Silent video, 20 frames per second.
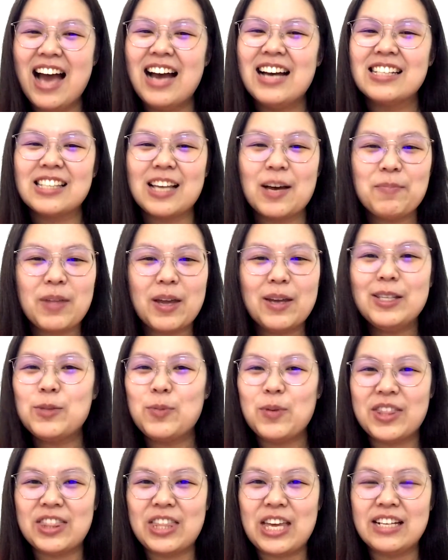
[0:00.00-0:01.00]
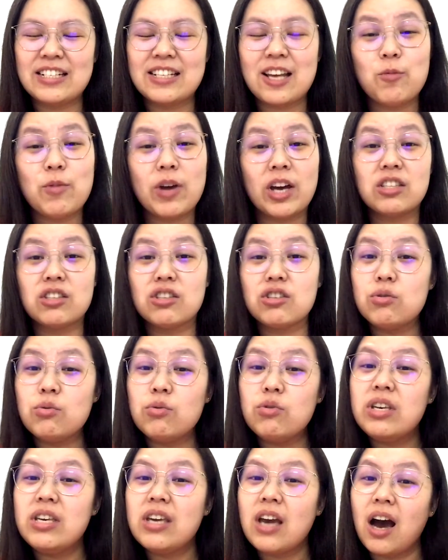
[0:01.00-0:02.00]
Sometimes we think that we are too
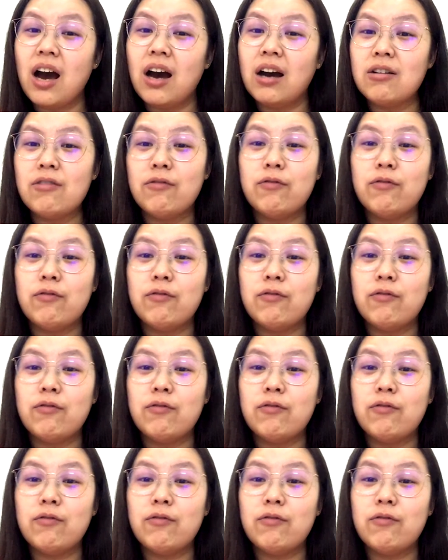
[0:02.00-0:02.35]
young